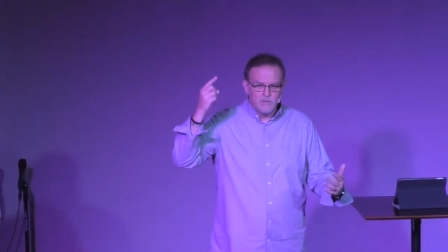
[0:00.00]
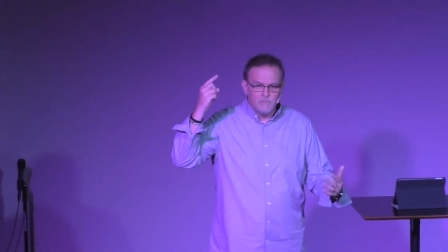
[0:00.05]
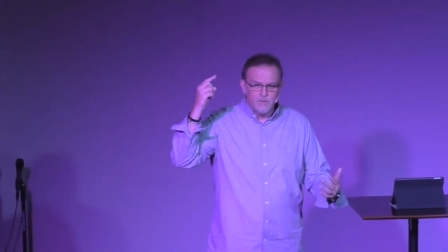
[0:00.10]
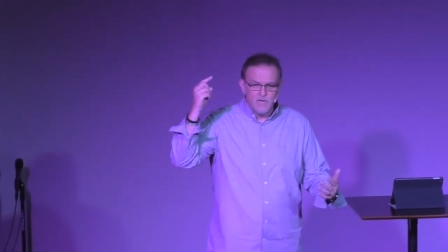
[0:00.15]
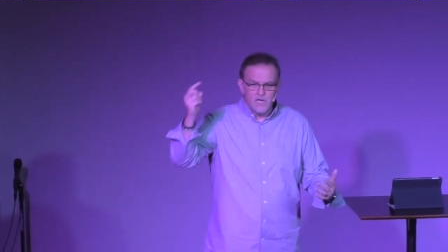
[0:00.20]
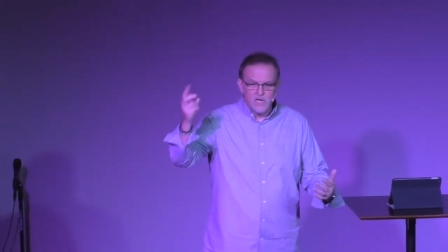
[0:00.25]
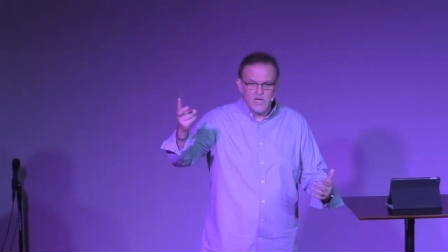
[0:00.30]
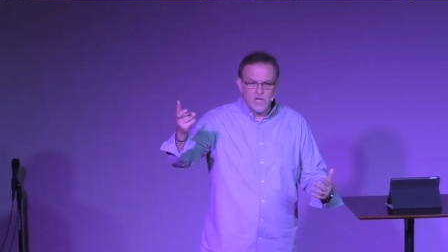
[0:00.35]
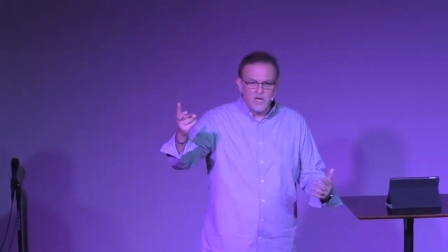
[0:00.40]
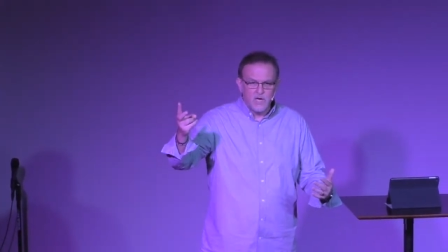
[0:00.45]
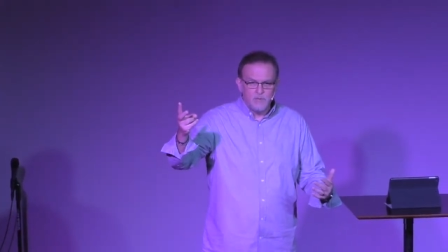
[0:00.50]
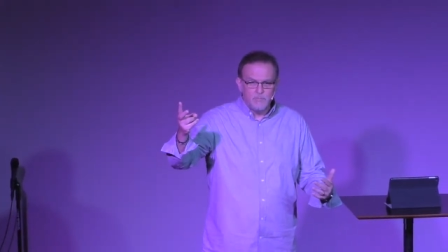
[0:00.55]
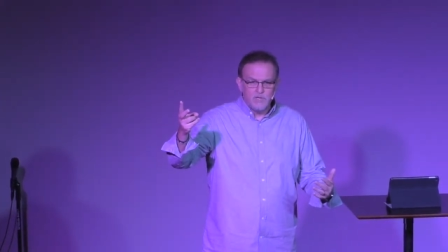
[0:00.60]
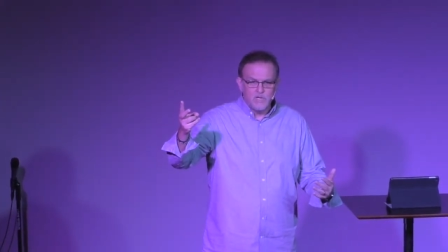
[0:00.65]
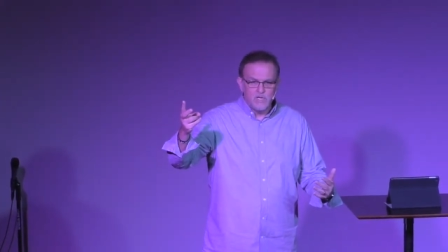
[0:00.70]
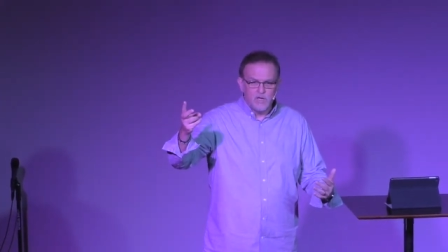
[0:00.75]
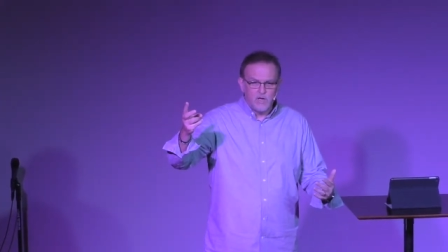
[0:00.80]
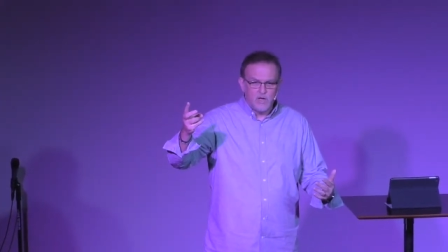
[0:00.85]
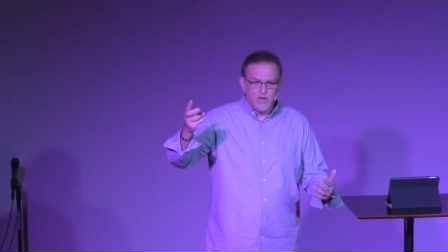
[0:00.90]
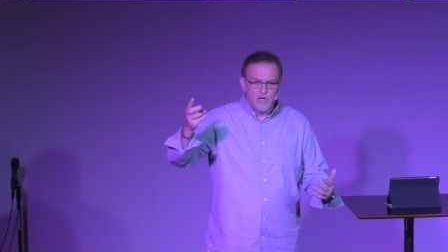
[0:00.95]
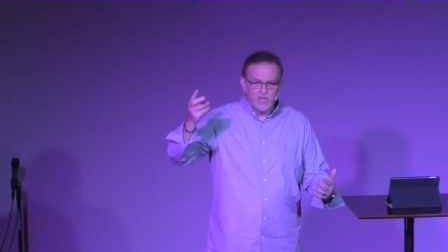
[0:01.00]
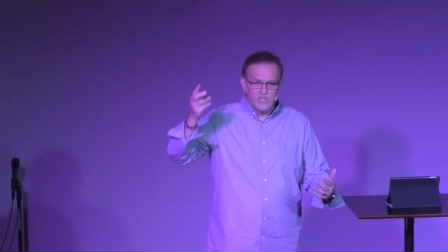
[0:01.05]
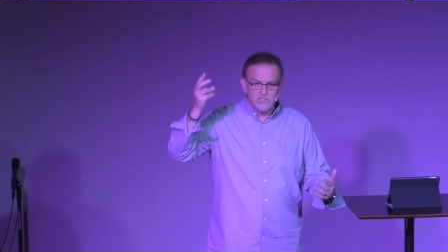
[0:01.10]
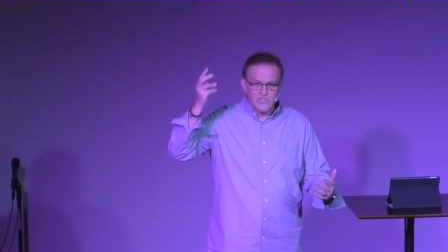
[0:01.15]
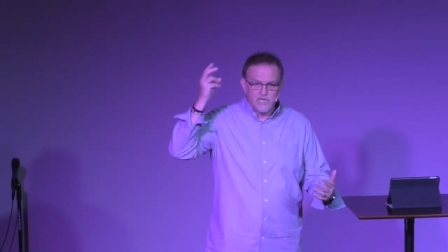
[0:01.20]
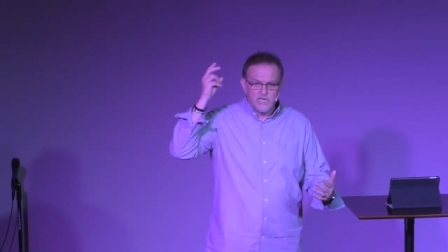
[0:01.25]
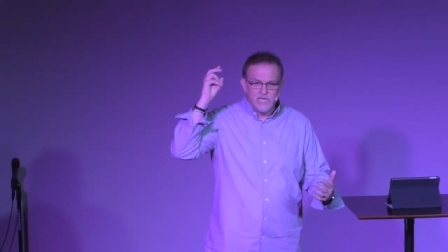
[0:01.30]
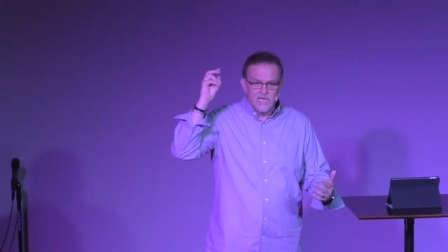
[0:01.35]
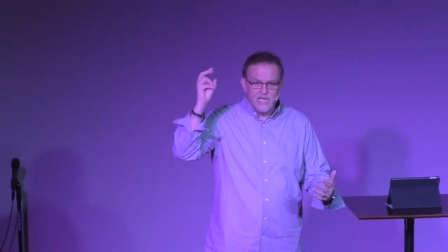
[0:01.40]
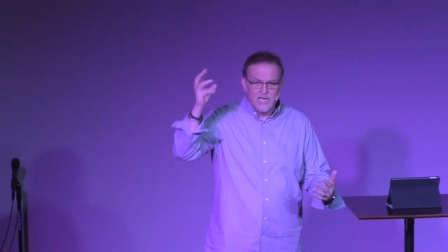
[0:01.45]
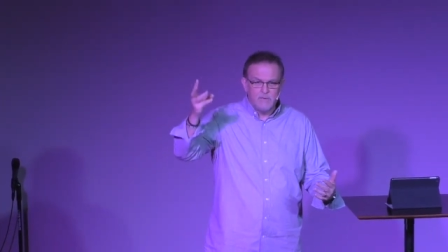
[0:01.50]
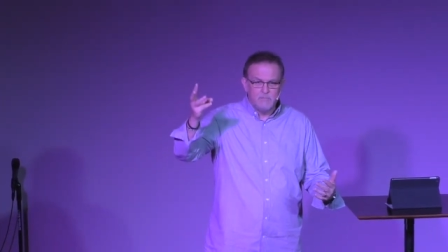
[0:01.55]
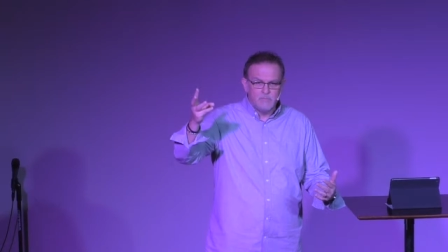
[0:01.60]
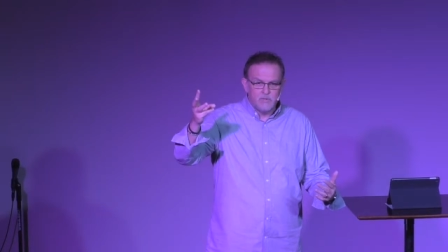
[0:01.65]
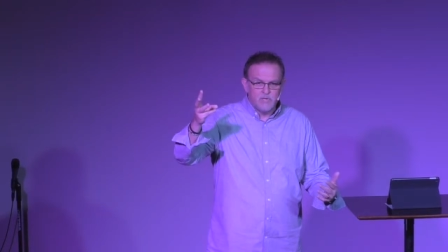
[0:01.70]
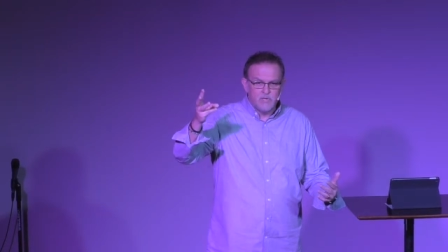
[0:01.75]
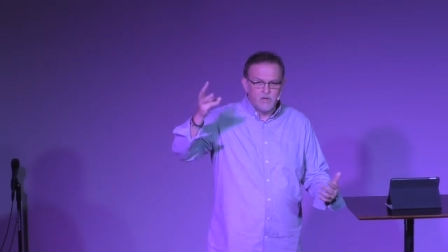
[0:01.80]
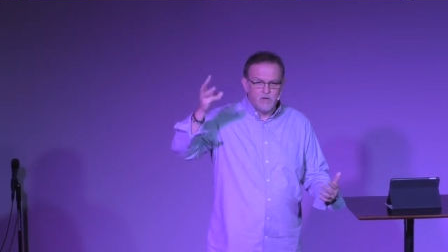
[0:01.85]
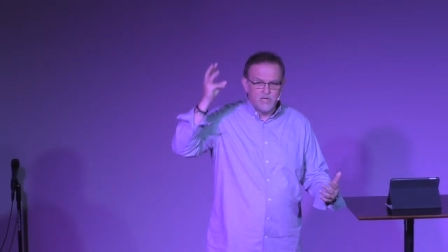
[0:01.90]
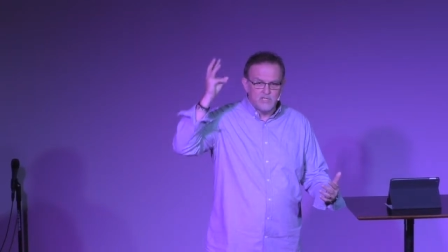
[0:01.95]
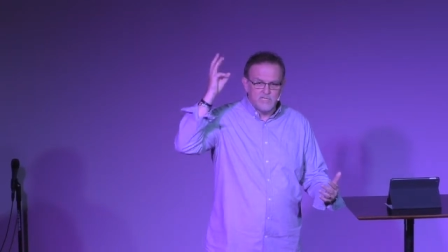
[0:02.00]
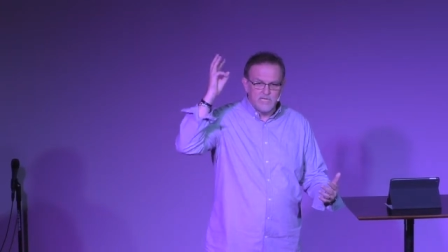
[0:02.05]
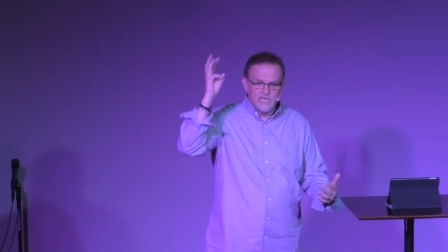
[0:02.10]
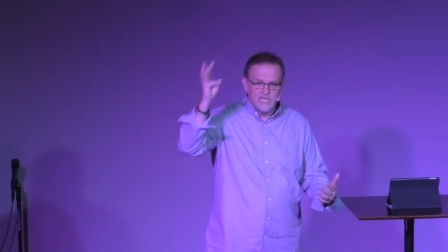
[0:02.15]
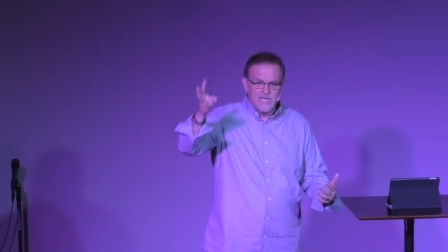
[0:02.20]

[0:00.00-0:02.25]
I'm not going to because. I can't because.